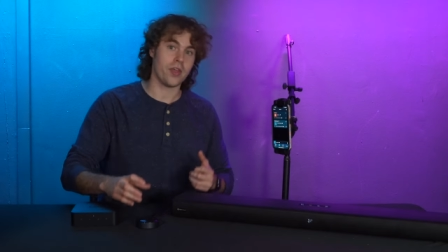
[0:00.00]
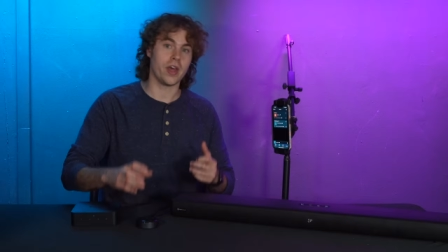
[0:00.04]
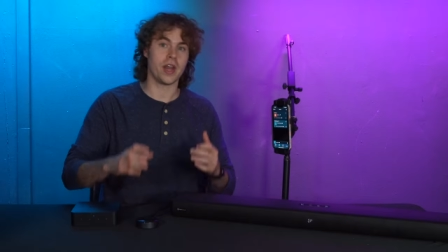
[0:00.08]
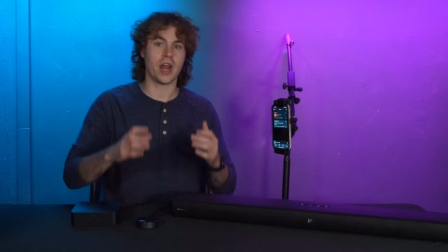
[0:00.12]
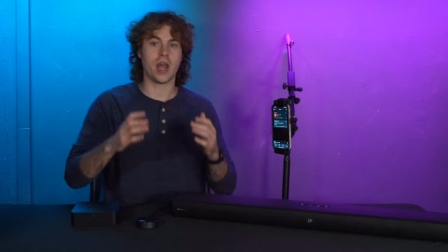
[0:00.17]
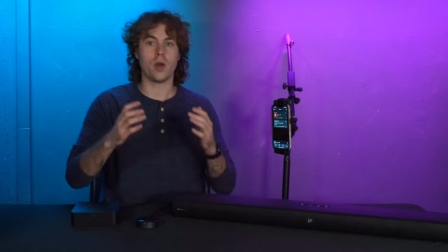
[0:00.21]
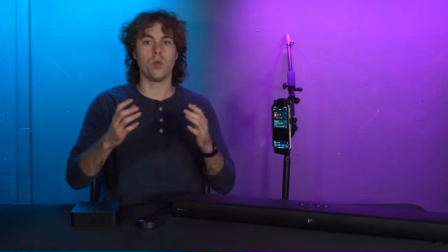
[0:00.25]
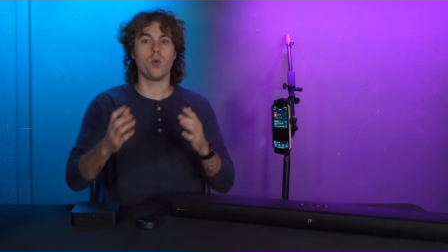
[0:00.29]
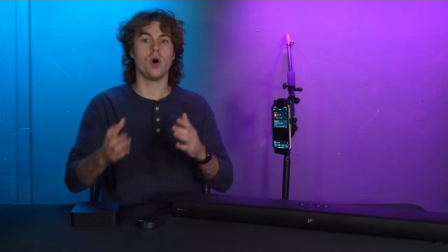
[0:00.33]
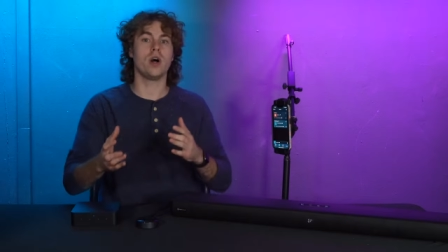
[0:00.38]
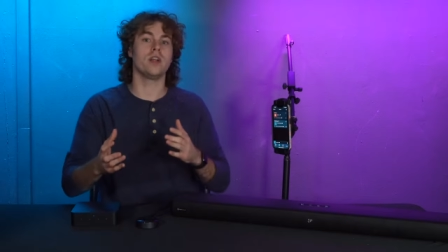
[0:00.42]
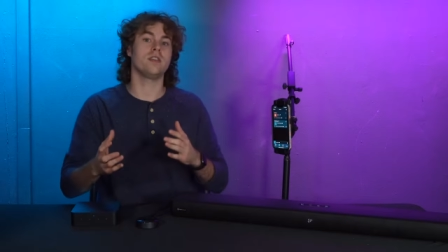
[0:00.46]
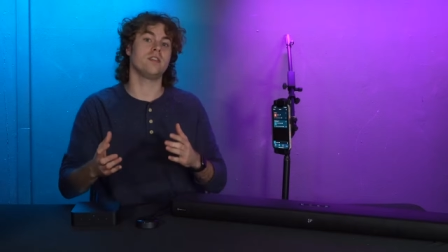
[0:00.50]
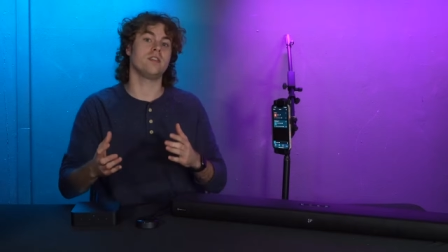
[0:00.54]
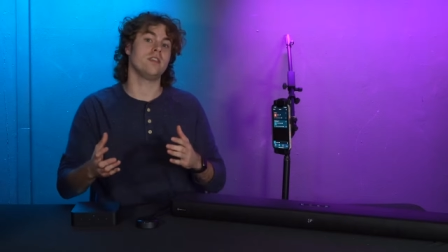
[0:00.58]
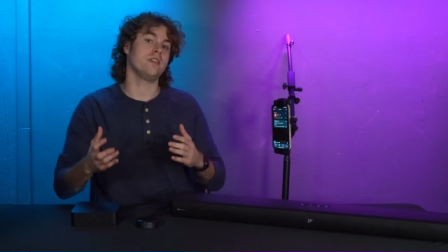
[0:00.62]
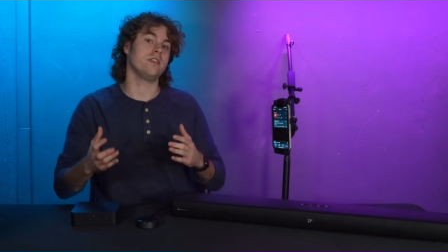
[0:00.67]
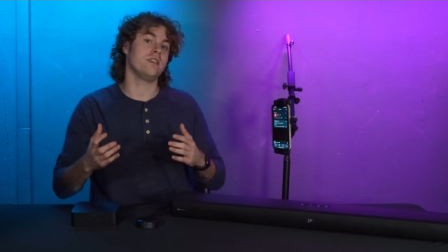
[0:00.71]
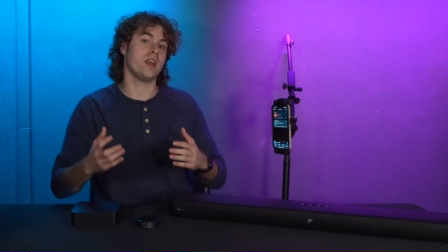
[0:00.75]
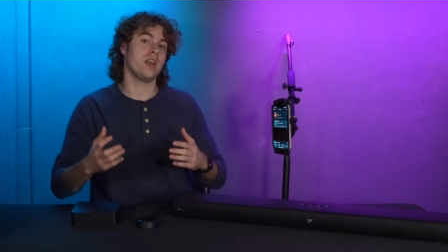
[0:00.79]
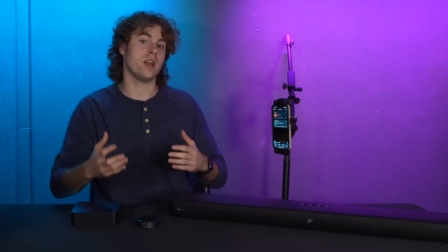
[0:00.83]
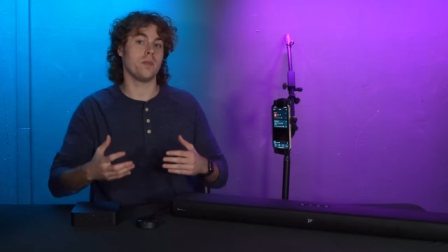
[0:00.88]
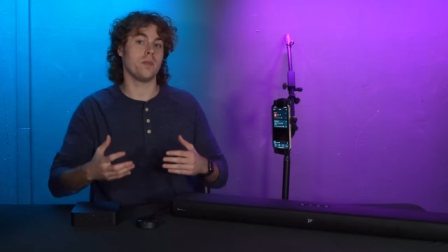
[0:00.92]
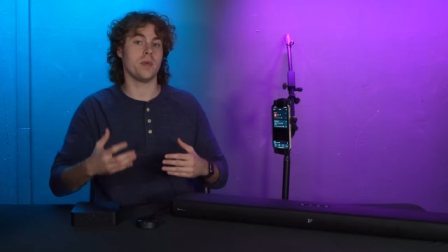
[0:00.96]
that I want to
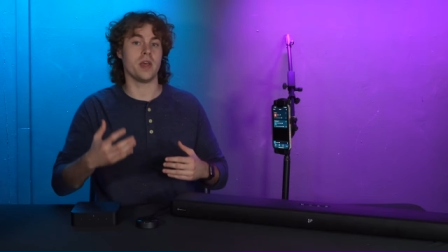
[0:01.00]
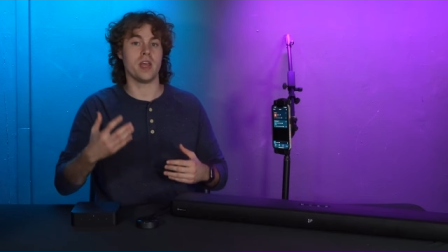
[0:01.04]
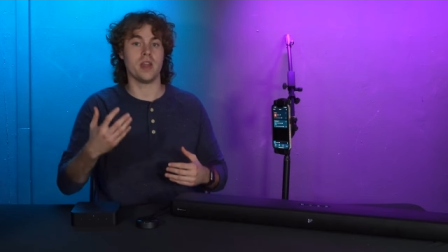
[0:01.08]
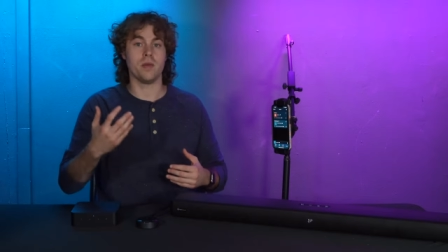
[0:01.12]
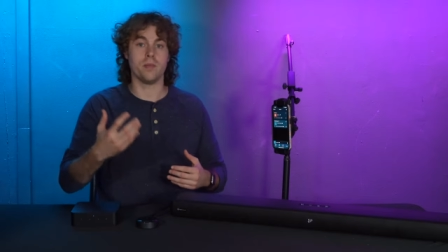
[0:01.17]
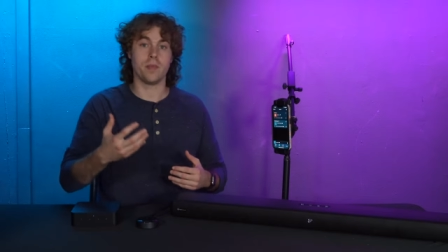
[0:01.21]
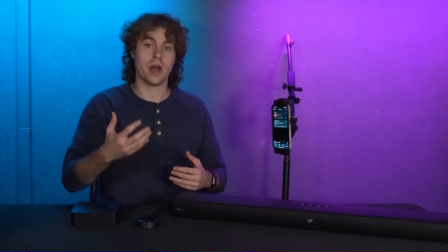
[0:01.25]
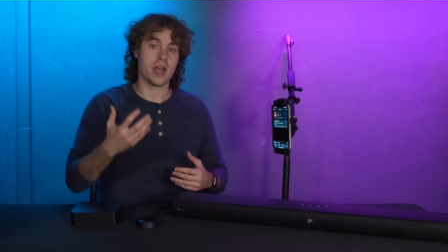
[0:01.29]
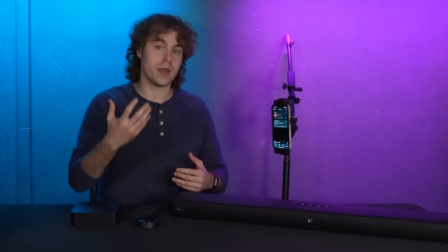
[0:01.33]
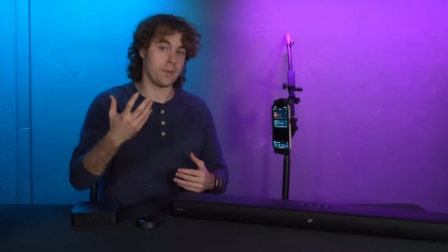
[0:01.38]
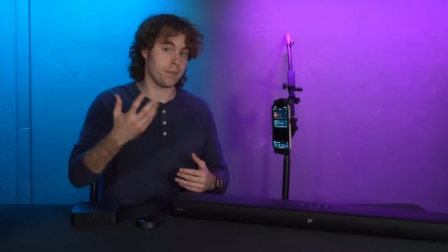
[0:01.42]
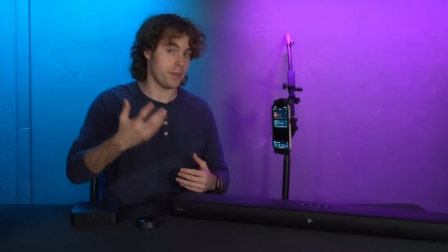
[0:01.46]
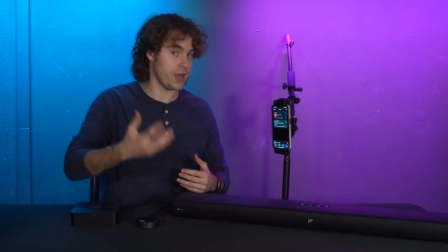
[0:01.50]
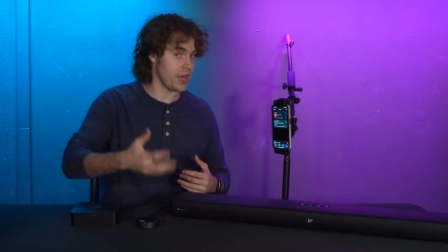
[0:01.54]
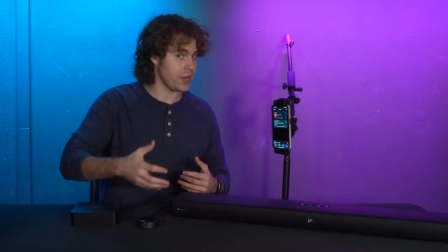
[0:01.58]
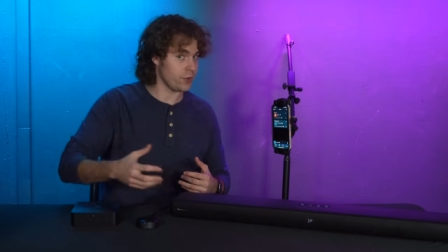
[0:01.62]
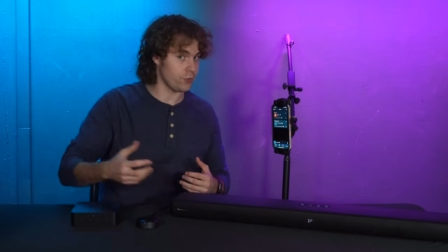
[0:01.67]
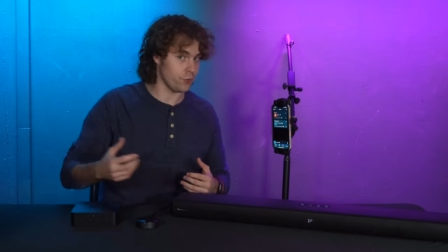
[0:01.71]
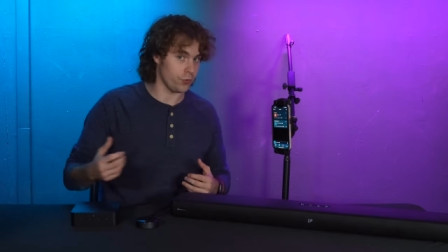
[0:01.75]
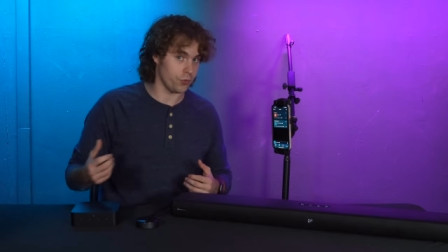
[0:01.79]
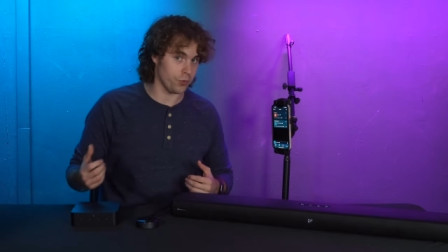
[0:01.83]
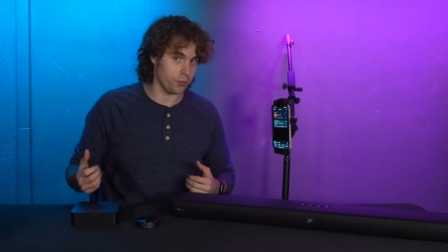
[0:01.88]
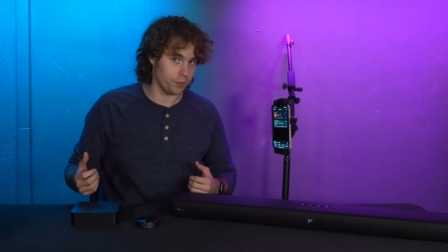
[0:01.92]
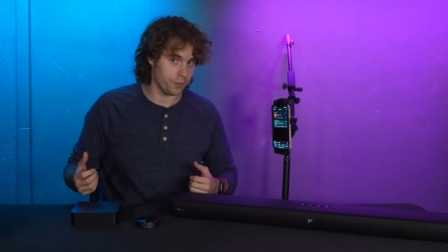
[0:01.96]
set up in my
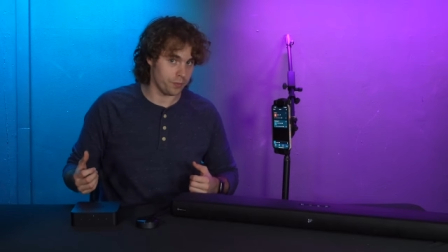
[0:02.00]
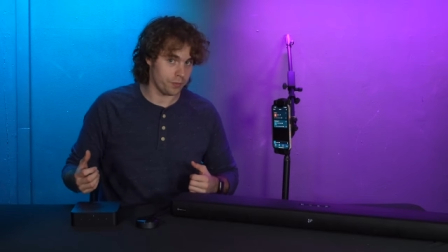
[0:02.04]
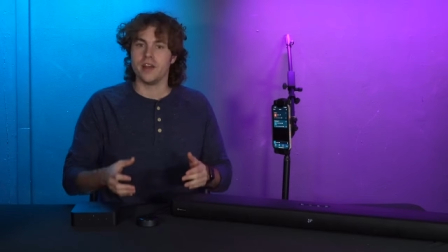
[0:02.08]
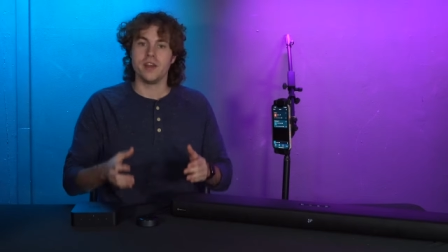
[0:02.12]
bedroom.